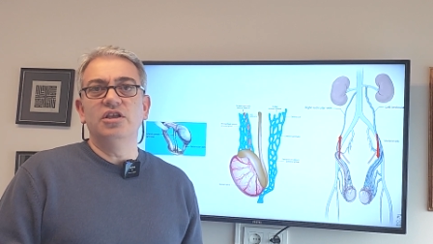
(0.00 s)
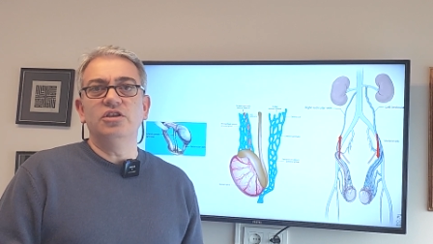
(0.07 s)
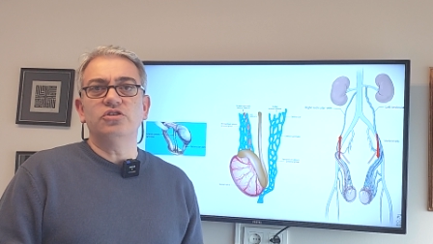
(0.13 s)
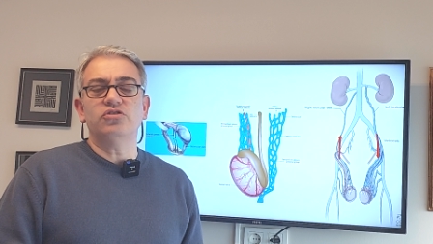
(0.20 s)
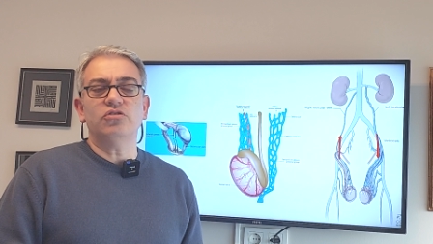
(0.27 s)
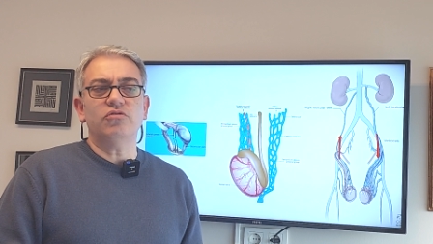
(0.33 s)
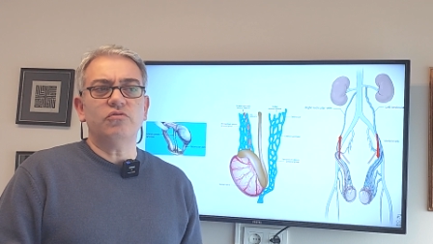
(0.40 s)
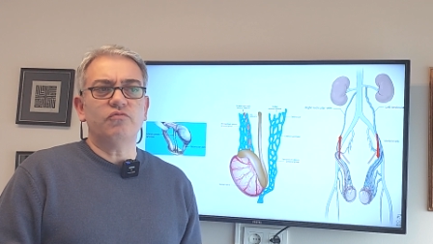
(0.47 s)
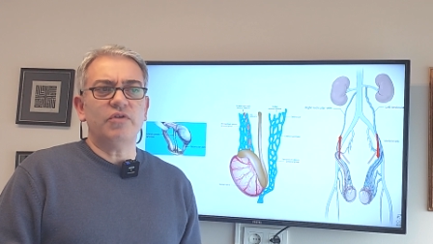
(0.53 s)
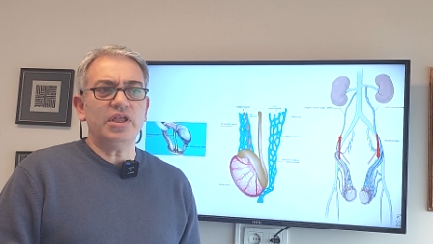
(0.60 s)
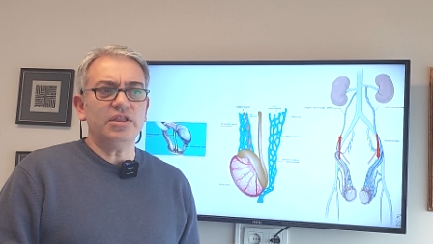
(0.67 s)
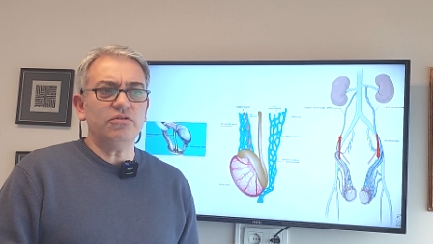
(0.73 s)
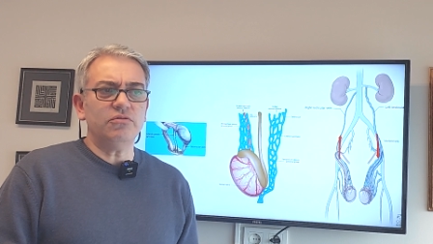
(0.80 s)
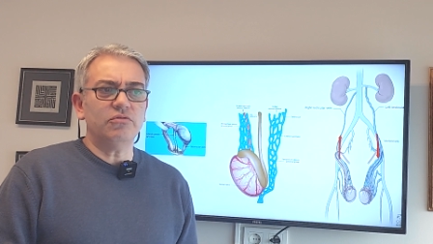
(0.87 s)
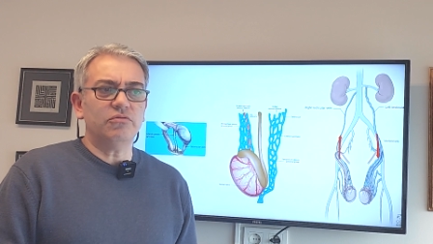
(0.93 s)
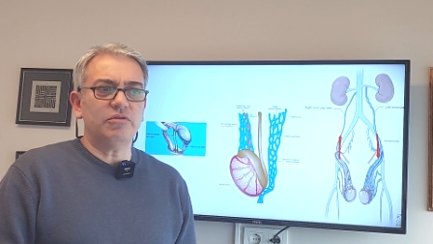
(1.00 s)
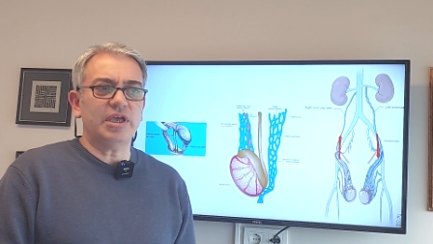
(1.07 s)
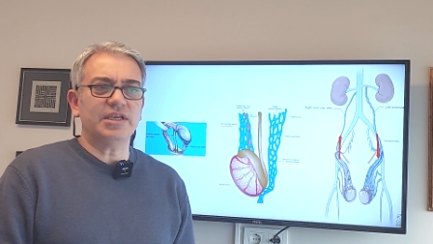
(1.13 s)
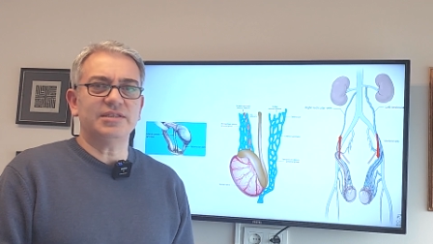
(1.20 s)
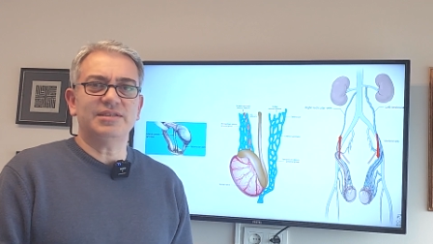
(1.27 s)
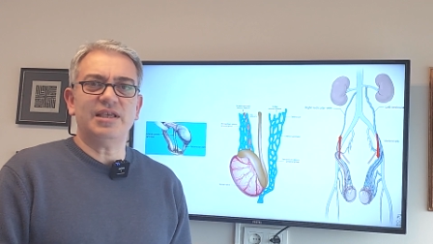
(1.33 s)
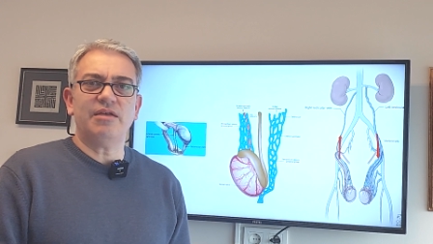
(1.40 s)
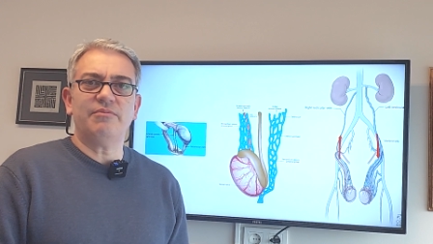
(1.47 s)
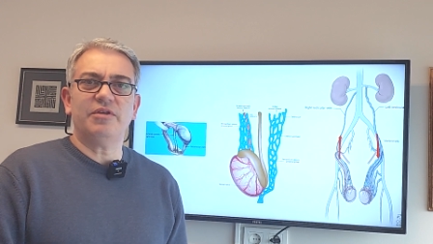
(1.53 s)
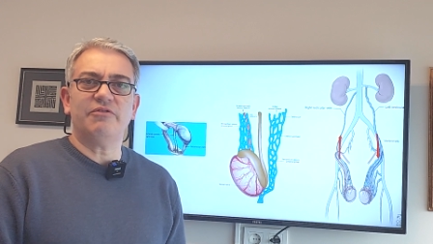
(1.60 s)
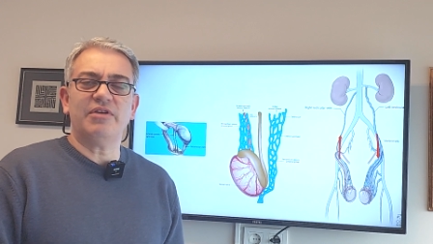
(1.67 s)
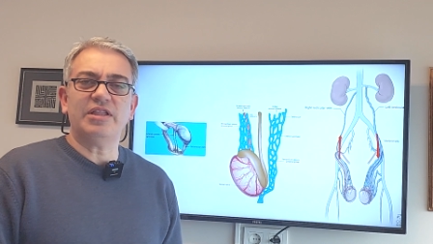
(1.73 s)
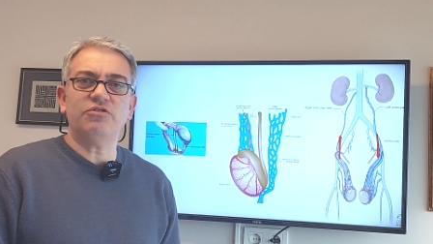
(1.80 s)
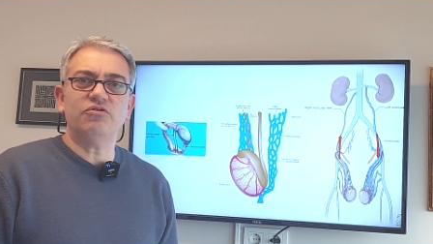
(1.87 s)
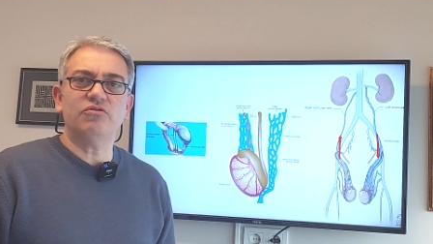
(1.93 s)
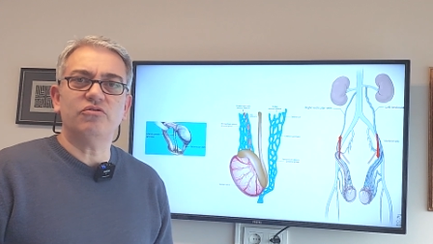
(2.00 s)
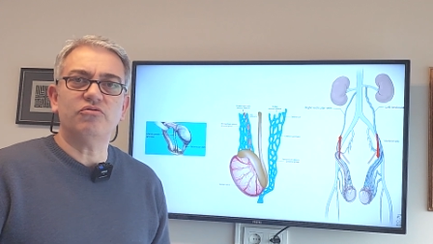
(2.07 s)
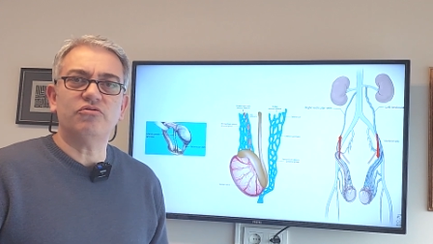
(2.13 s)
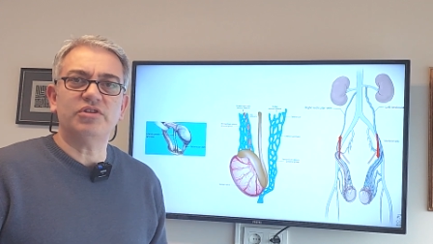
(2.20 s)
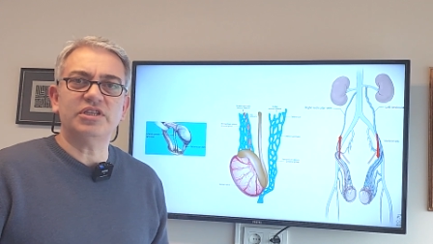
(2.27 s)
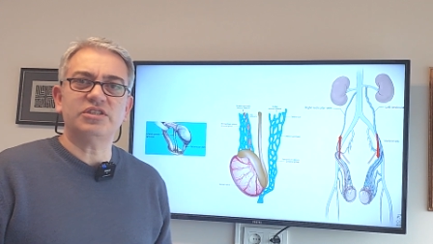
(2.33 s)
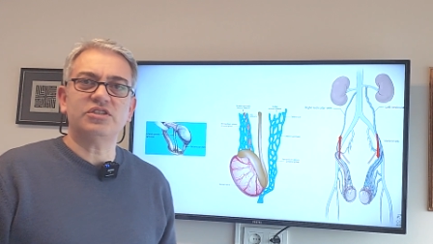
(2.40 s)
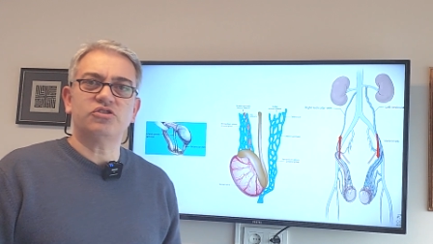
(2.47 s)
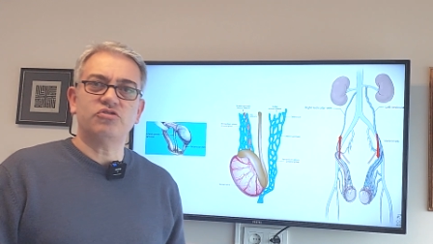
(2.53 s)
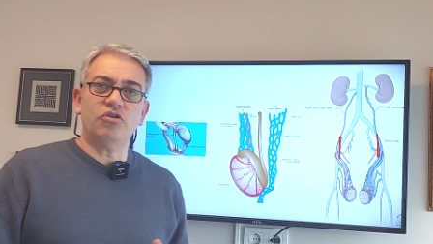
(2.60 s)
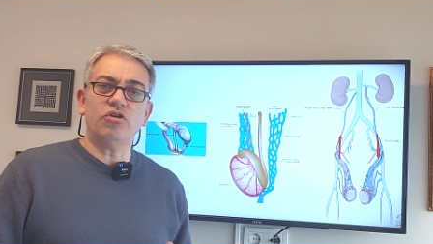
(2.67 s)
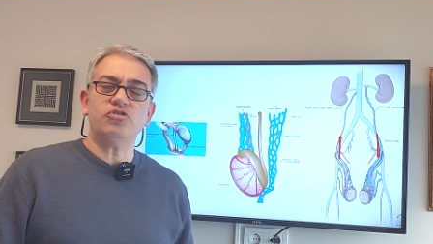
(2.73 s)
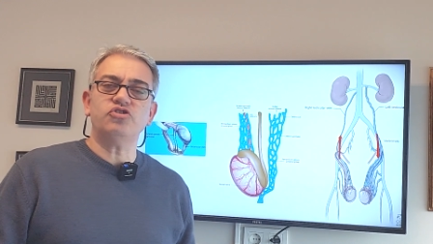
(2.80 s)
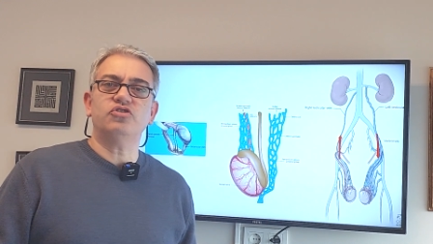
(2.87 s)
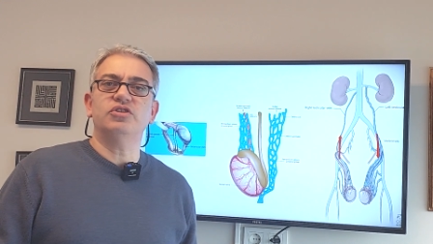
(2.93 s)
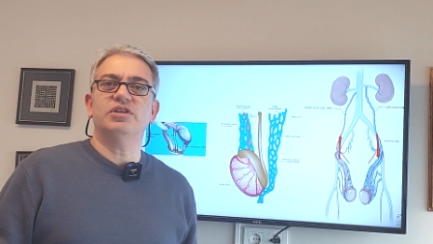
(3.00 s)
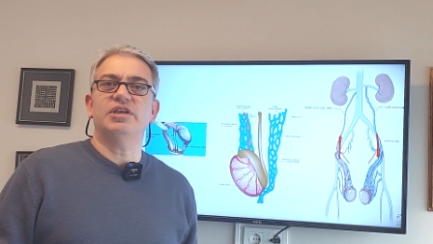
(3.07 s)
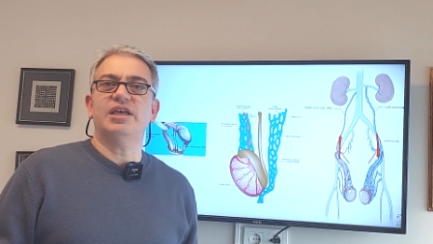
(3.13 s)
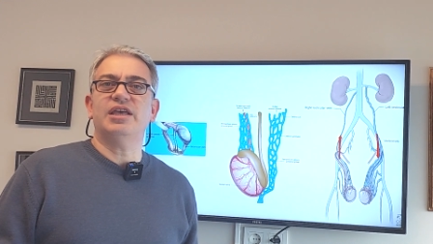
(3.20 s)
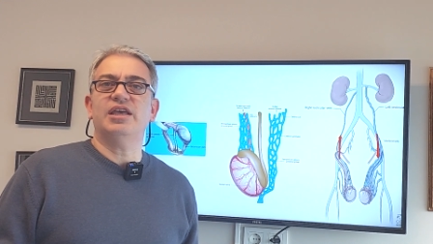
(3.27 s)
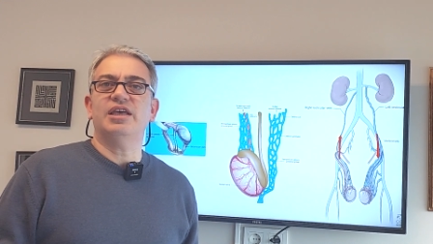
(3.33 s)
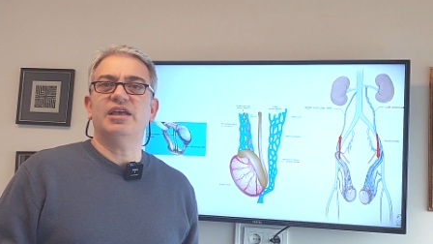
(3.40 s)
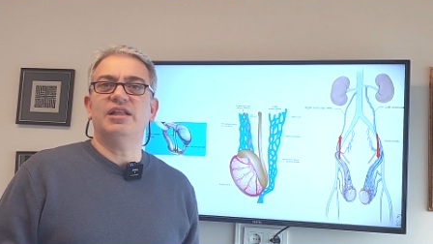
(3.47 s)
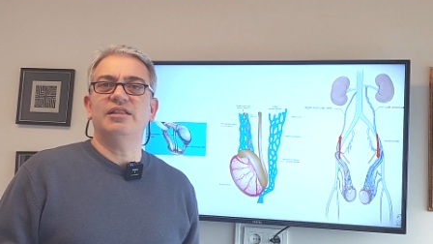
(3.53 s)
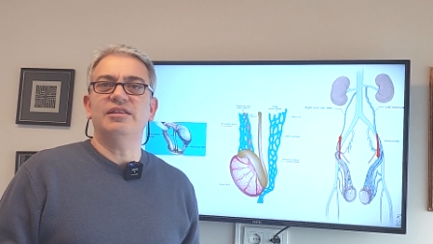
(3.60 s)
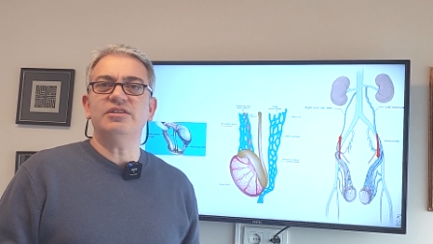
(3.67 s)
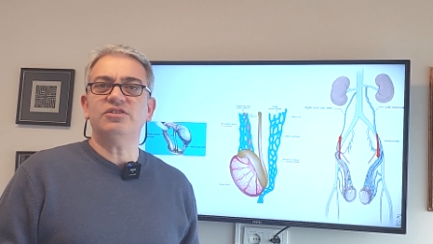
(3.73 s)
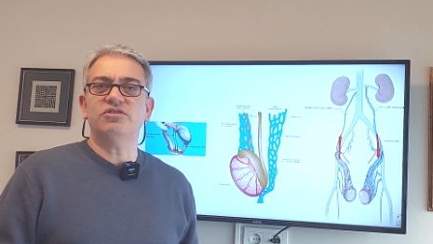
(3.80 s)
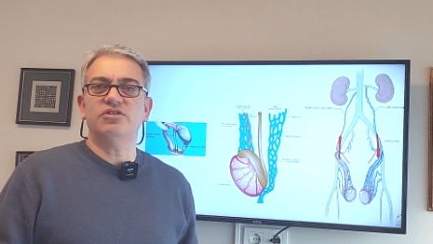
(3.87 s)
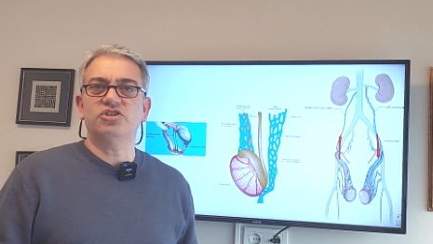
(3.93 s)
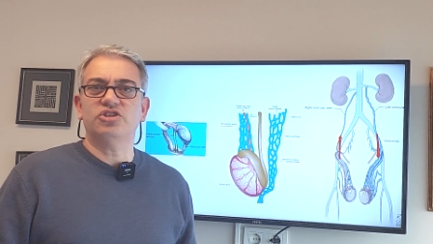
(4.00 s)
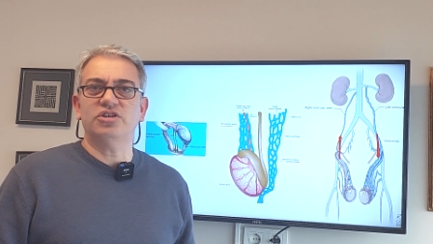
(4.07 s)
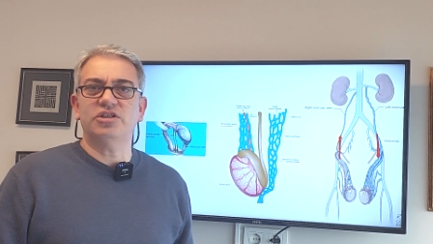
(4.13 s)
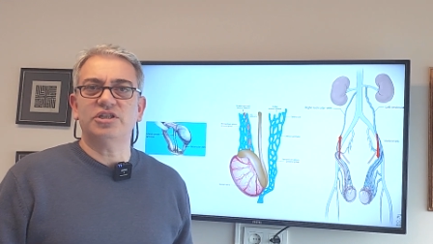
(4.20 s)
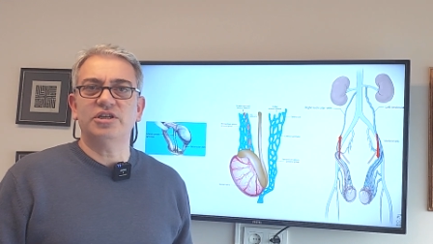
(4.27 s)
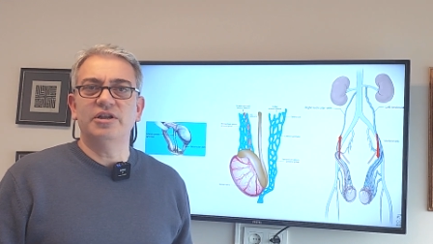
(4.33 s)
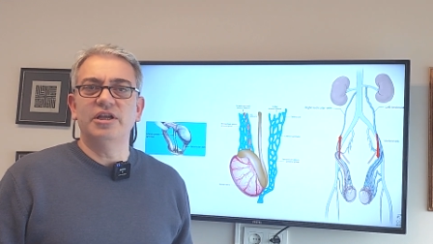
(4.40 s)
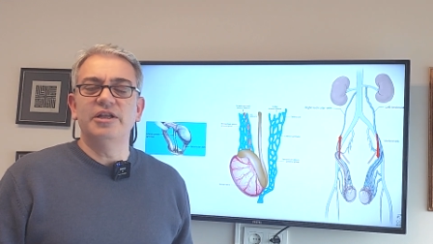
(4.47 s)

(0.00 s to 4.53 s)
So when you research the literature,